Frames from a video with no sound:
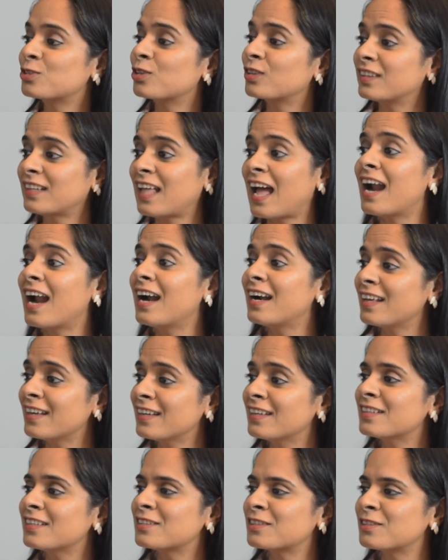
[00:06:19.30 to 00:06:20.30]
So that
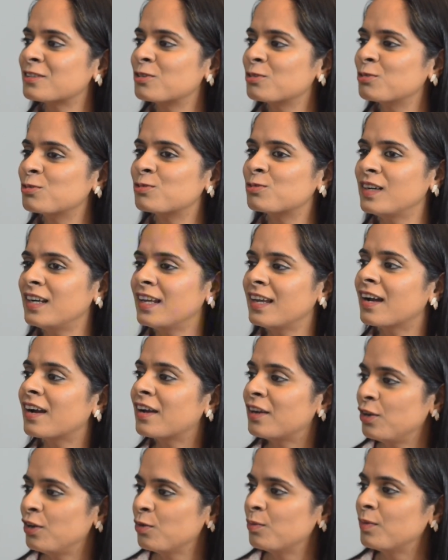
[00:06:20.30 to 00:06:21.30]
is usually a
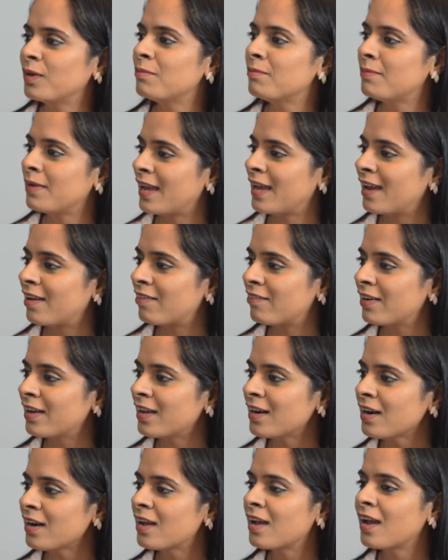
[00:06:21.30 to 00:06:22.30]
human behavior,